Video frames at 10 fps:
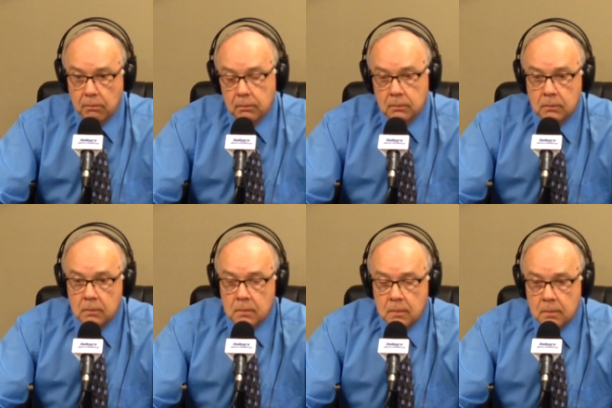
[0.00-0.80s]
Is there
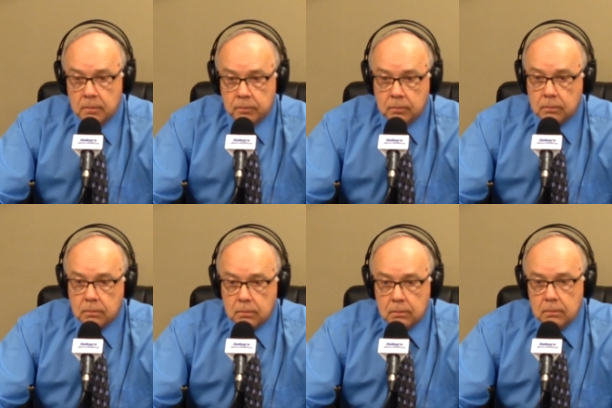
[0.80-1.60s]
data out
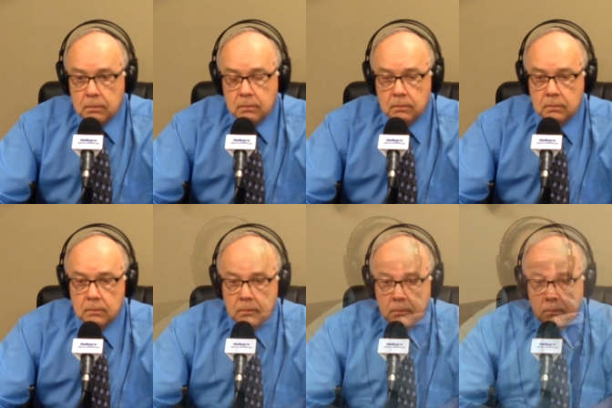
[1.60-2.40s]
there that
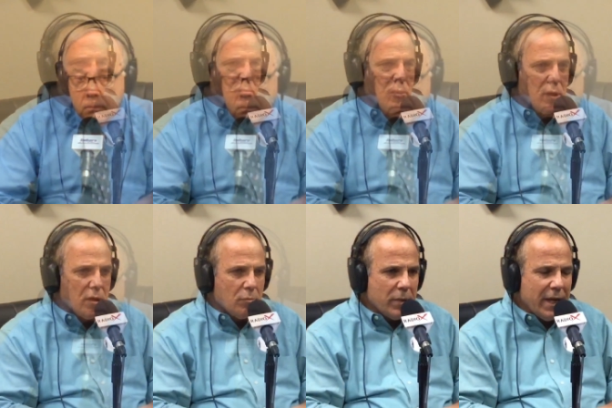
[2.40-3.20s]
shows you
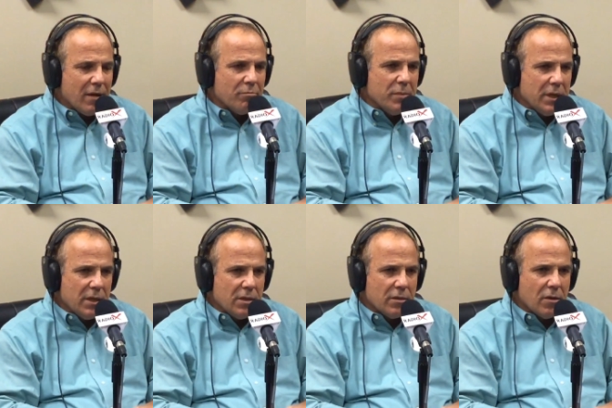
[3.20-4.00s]
how
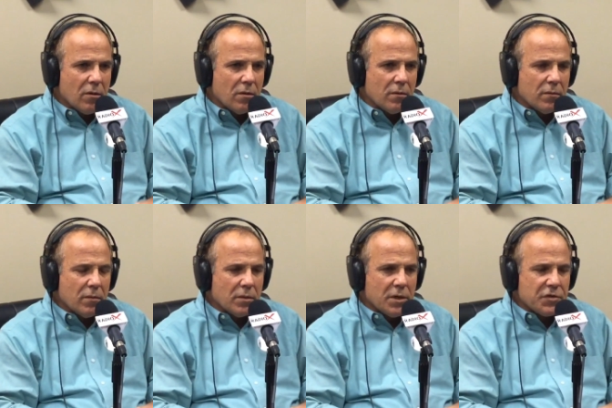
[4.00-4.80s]
many
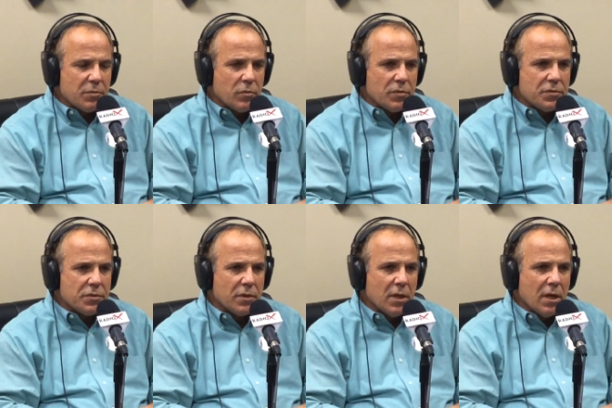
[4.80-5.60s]
customers
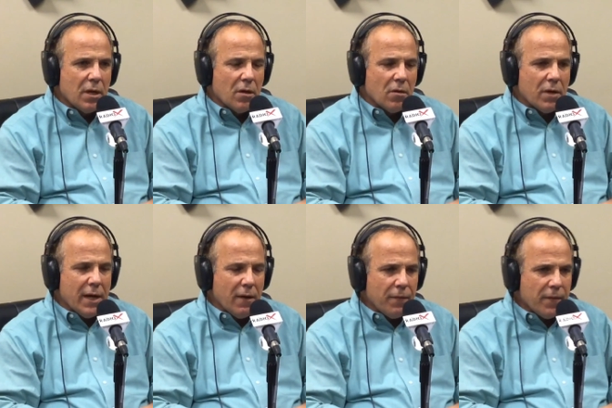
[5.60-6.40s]
are
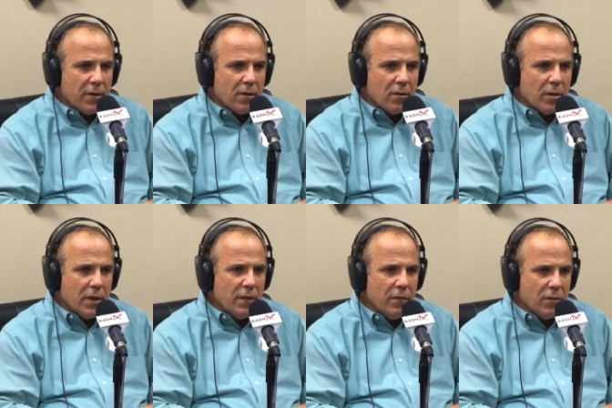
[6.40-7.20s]
out there
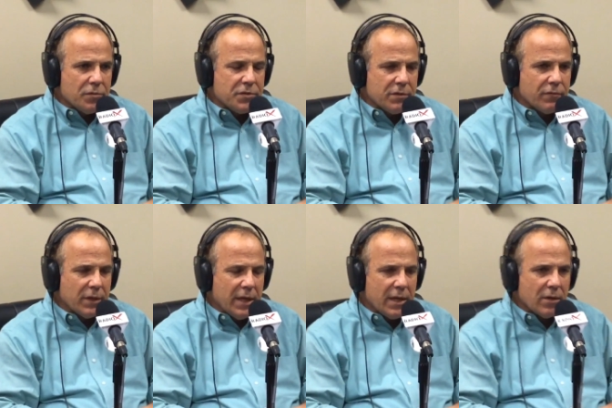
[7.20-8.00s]
in those different
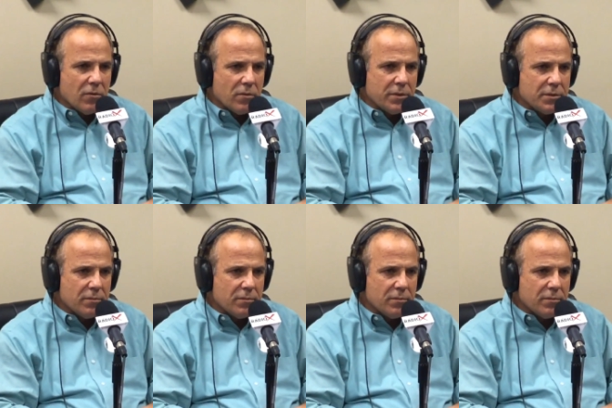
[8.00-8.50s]
categories?